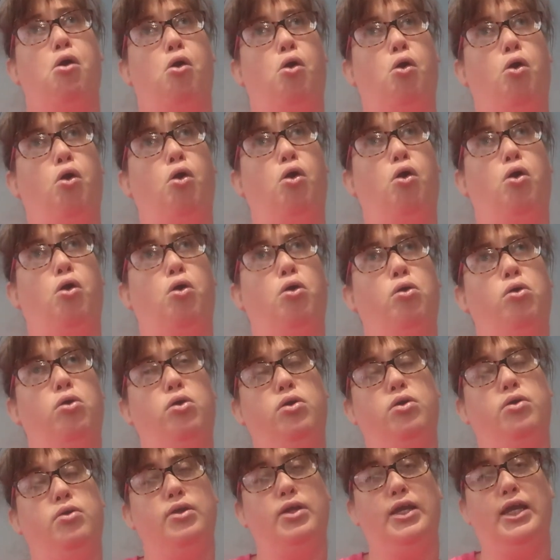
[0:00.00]
Or
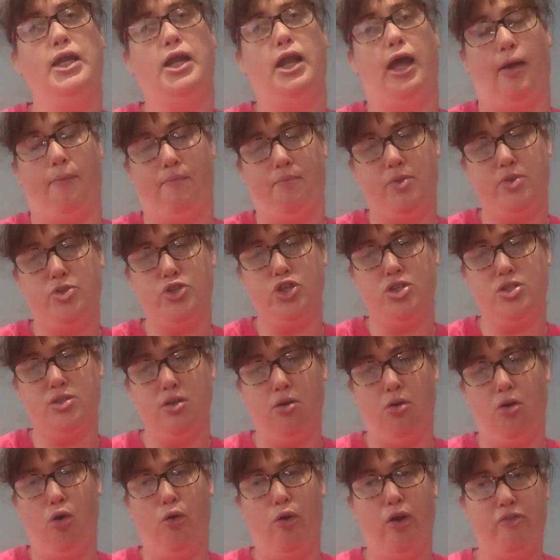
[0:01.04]
you know, just,
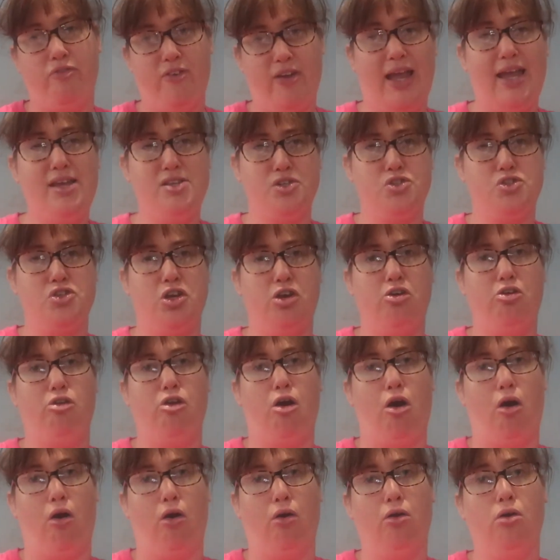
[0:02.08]
or if it is too
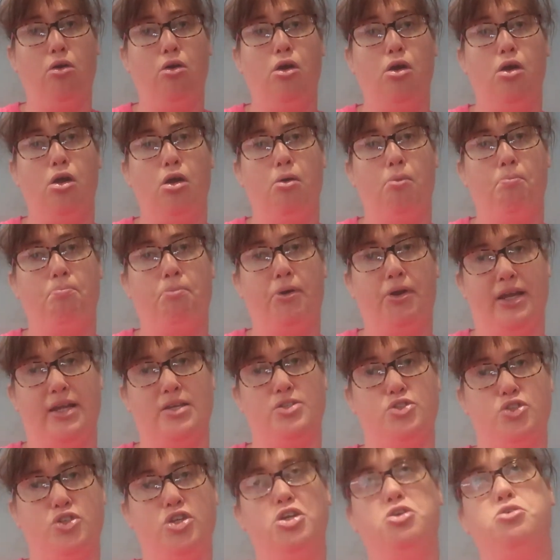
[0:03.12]
long but
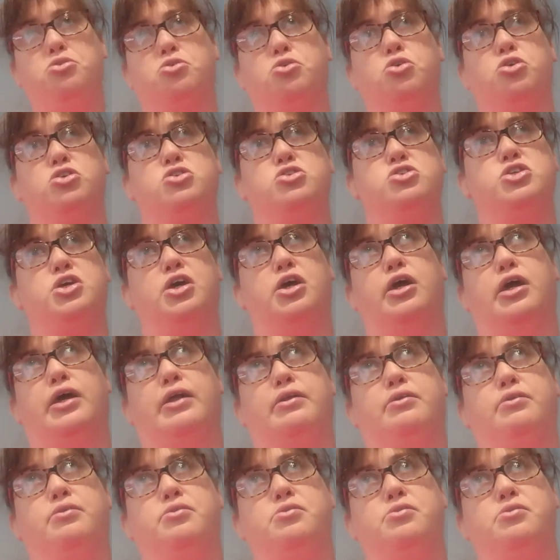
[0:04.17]
it's too good to